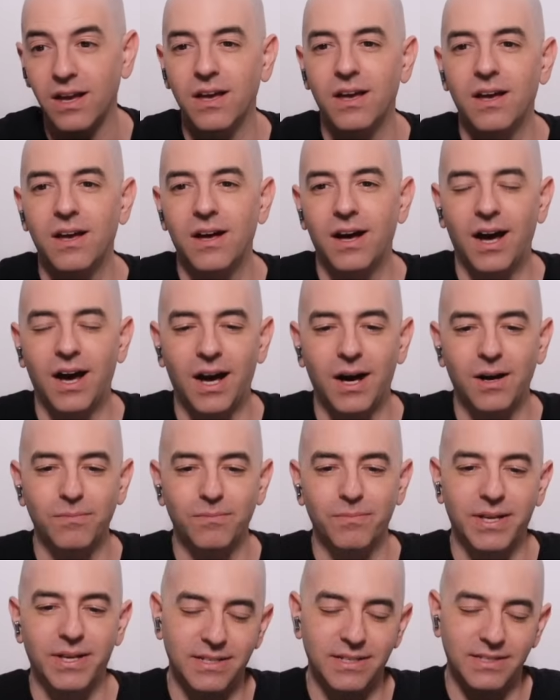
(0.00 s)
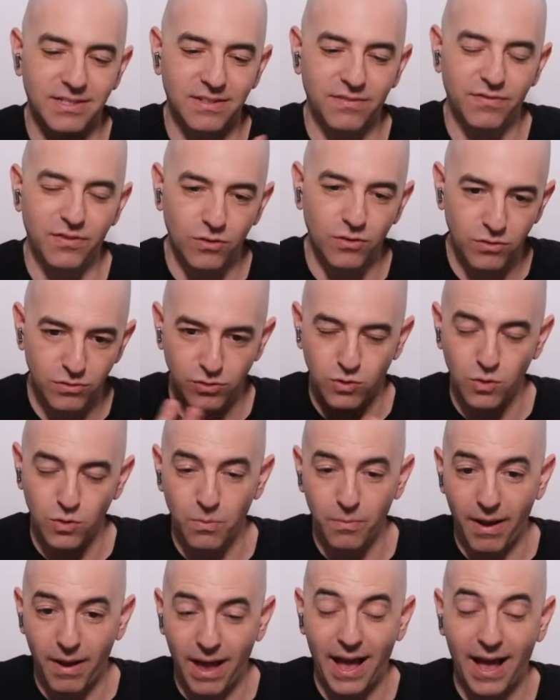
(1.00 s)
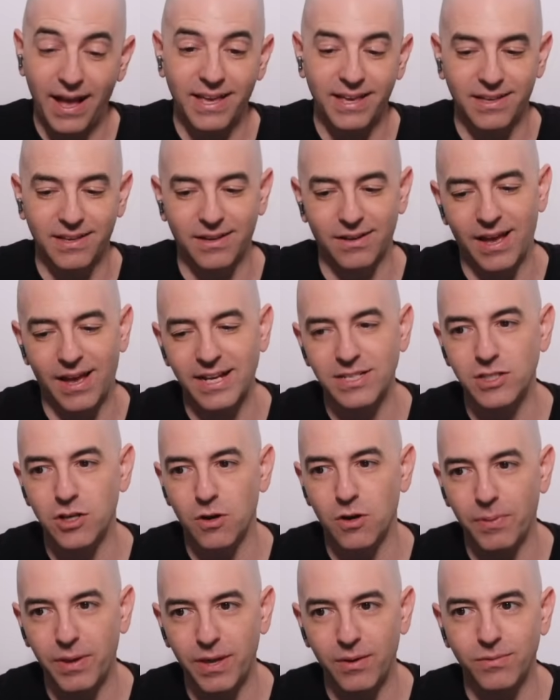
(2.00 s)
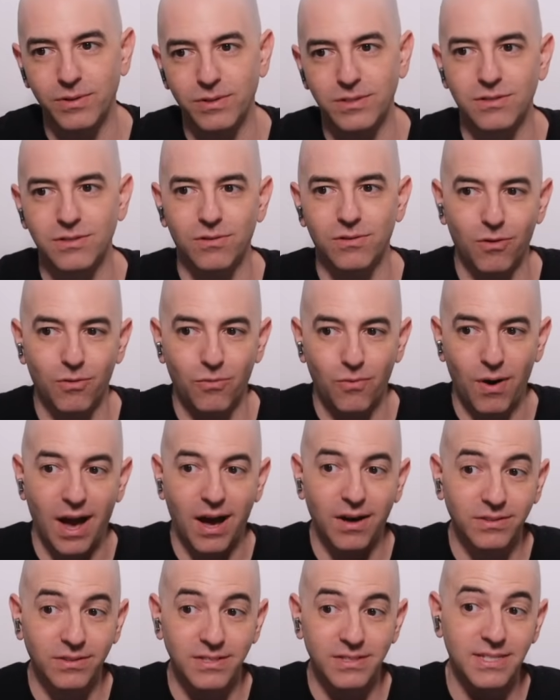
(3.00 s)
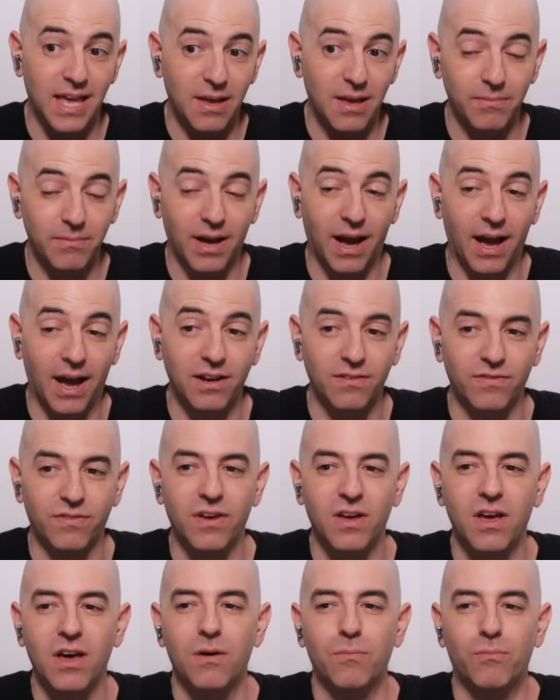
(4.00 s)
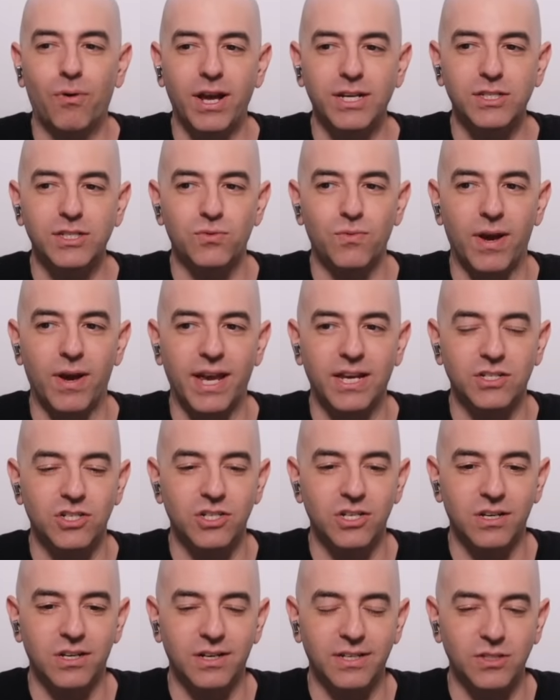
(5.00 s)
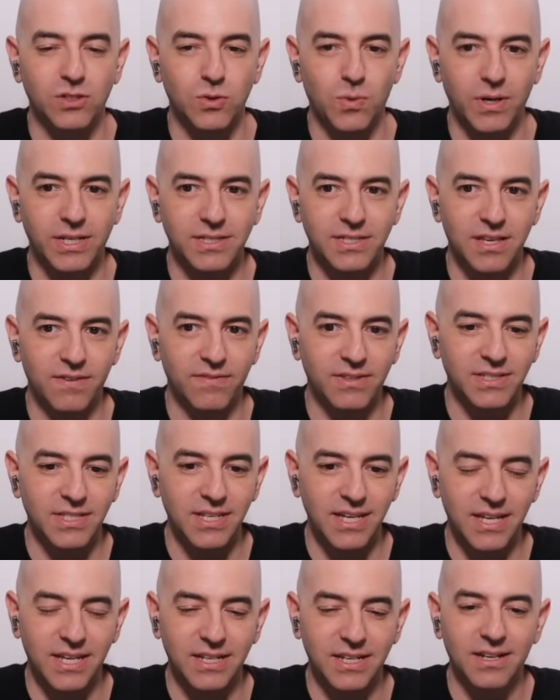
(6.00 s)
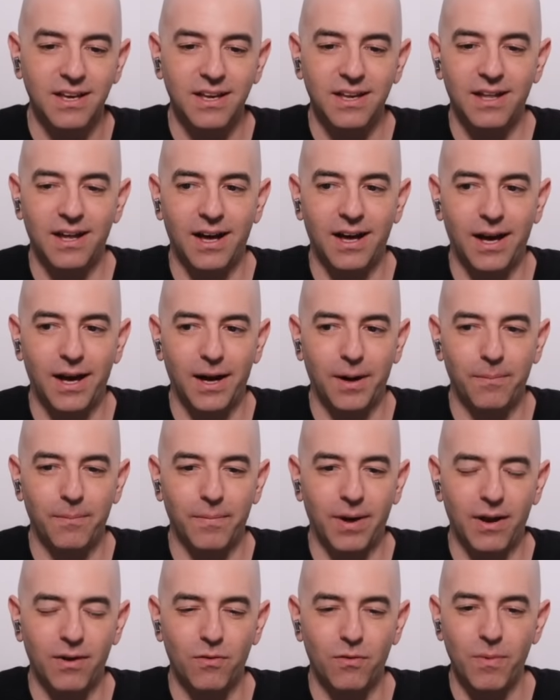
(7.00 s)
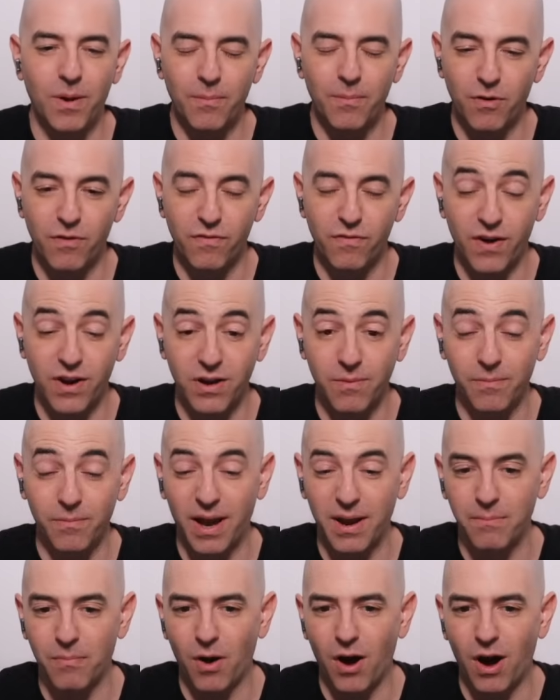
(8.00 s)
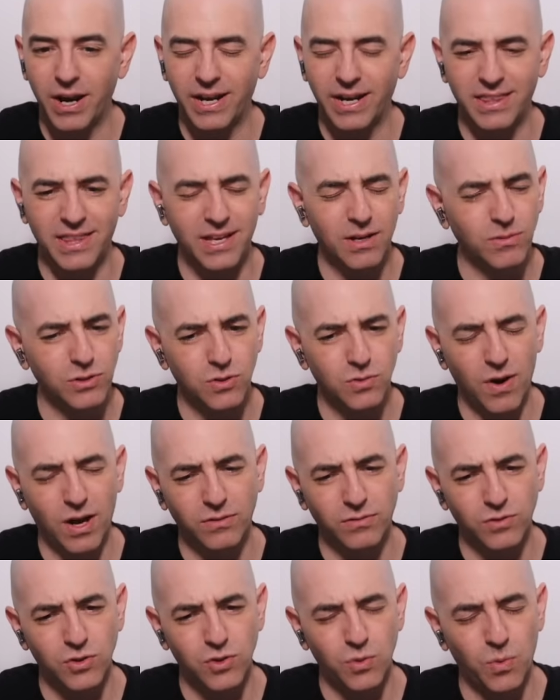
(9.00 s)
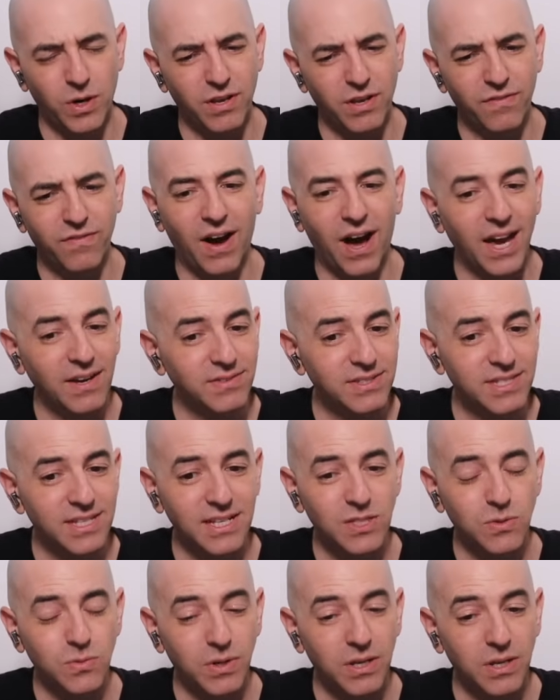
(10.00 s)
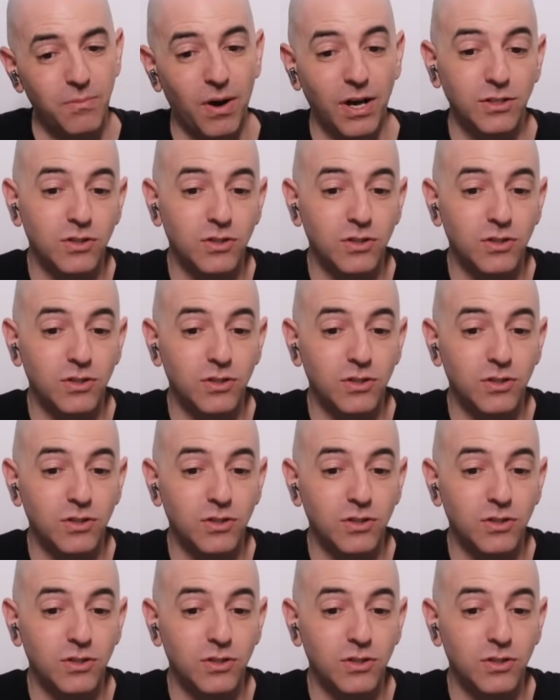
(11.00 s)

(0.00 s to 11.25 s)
um, because if you zoom back, XRP was around the same kind of price range uh, in 2017. Um, I remember a friend of mine bought, and I think it was around 25 cents when he bought. So